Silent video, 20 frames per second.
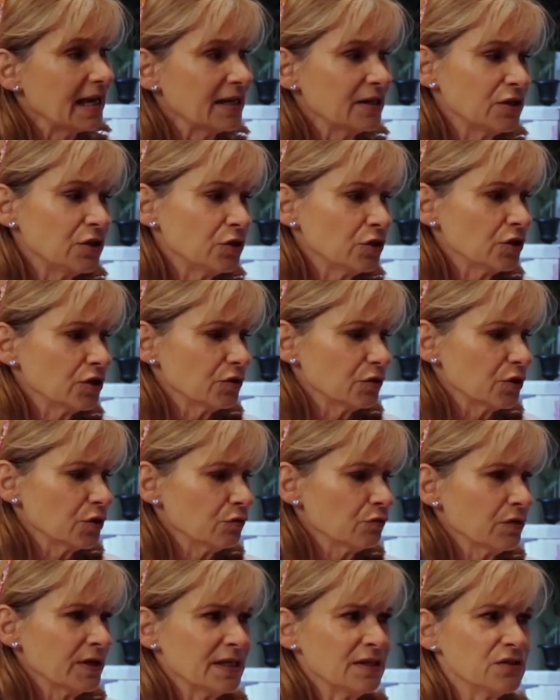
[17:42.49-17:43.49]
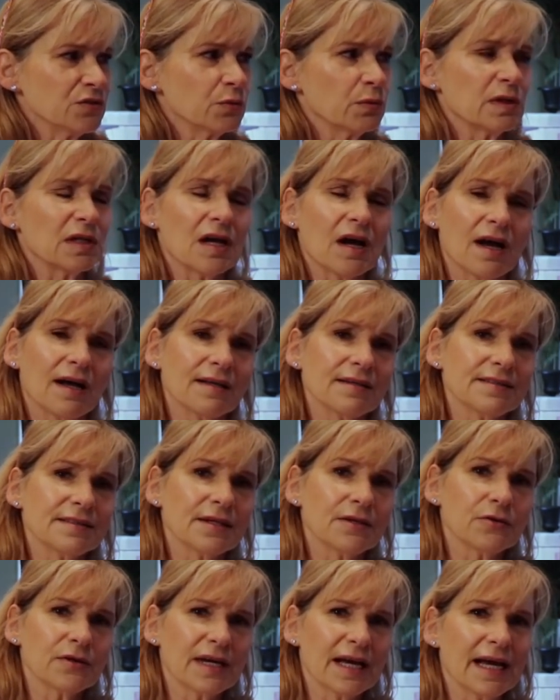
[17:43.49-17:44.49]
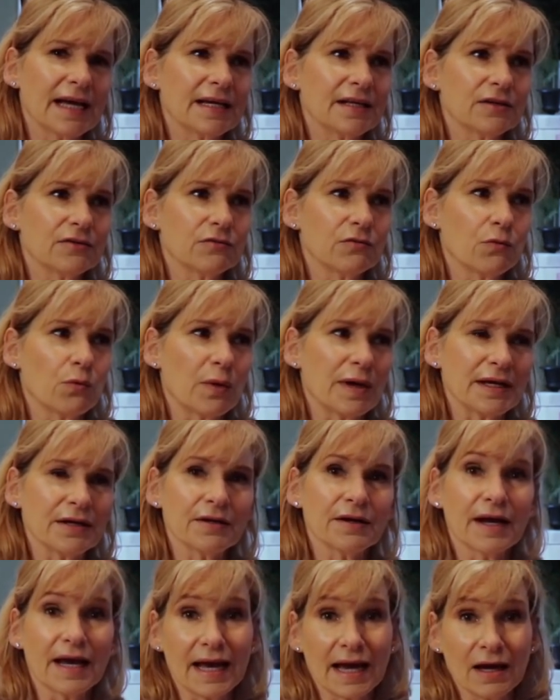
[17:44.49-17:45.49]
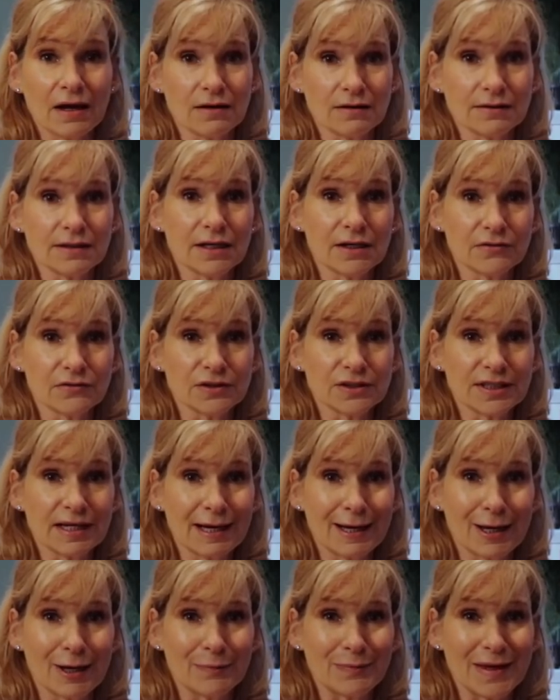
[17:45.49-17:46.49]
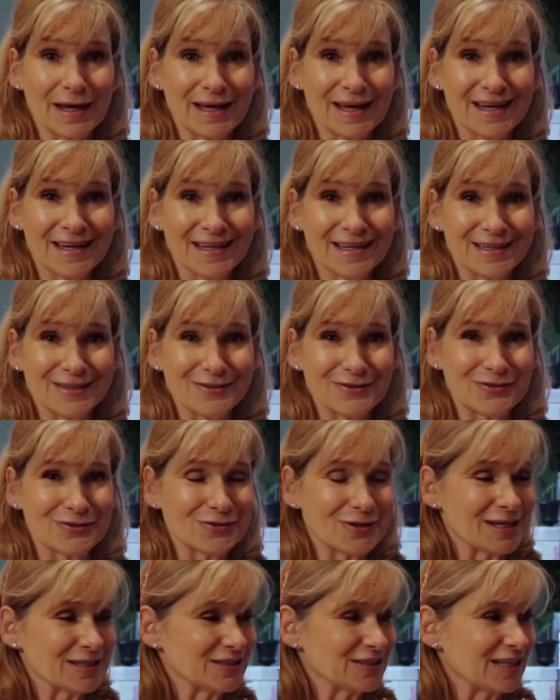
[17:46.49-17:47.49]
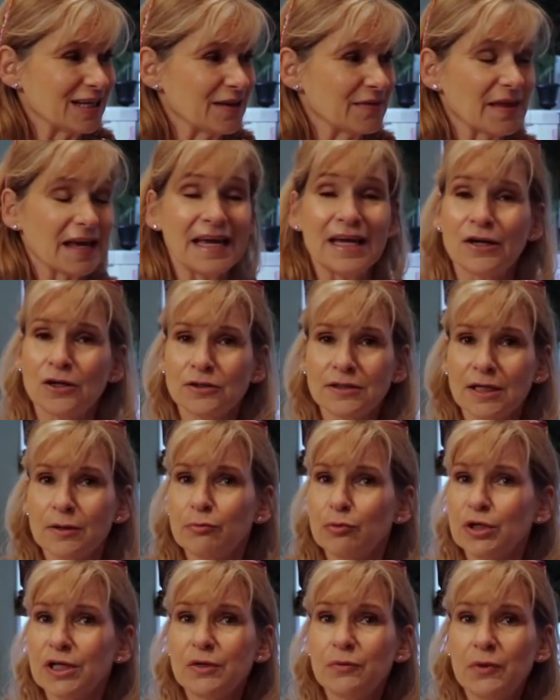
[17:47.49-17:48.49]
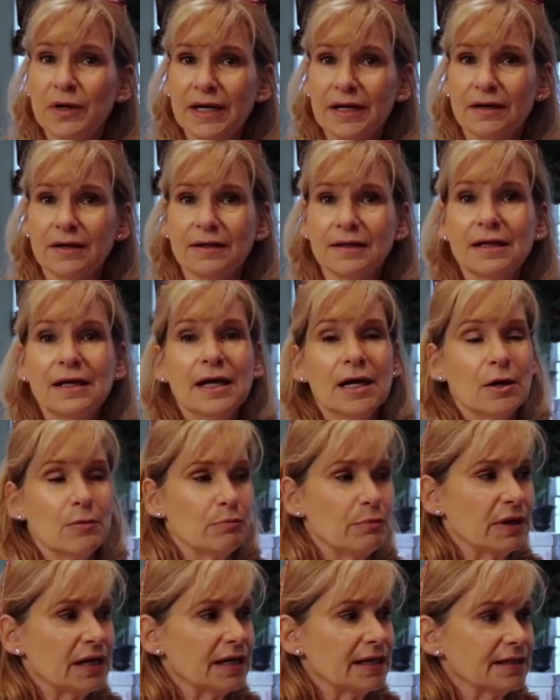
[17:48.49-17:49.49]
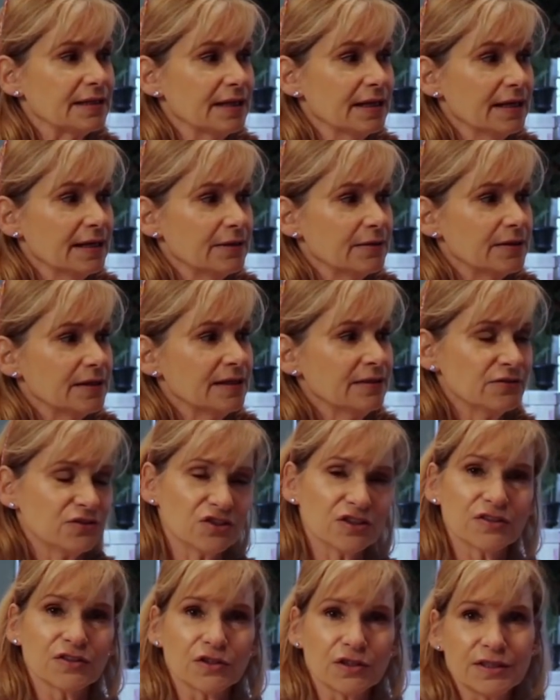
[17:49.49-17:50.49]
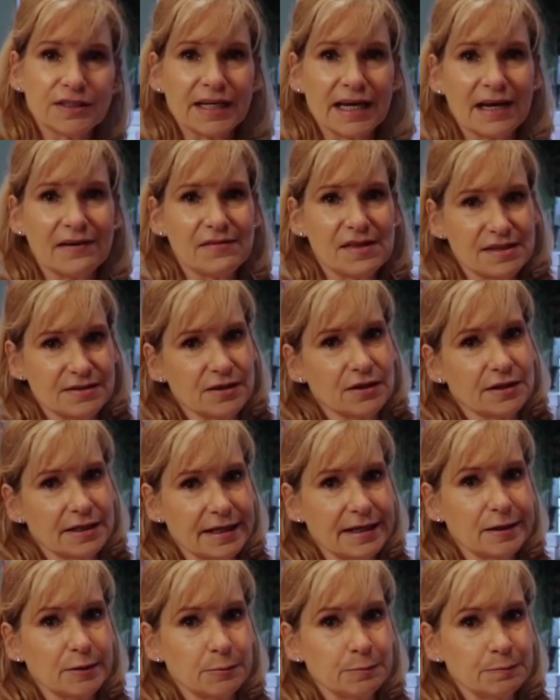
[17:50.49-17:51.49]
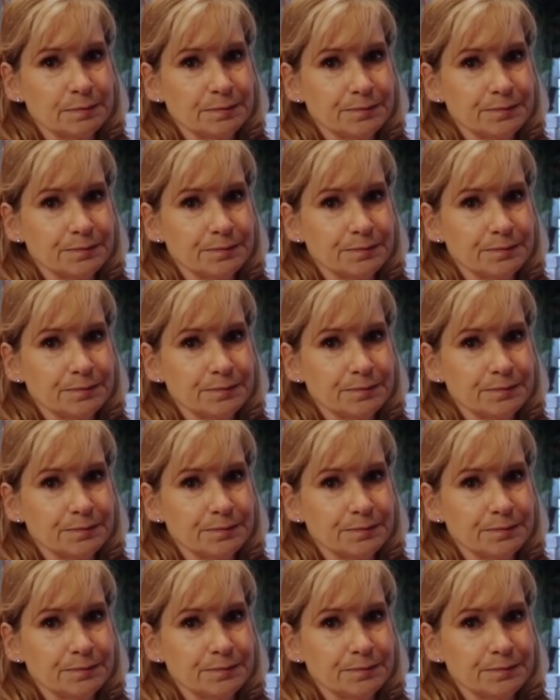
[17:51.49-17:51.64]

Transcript: And your, your rings will also kind of wear out over time. They kind of get stretched out. They hold up pretty well, but it's just good to have these on hand.